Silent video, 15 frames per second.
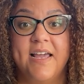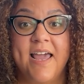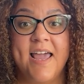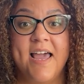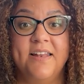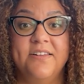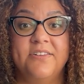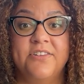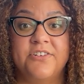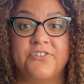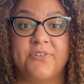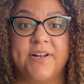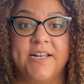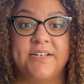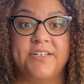and the
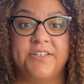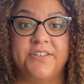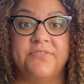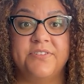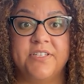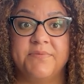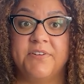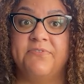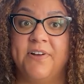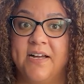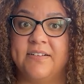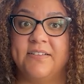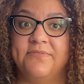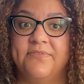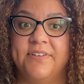training to use them
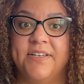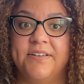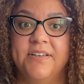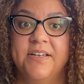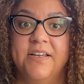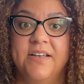effectively,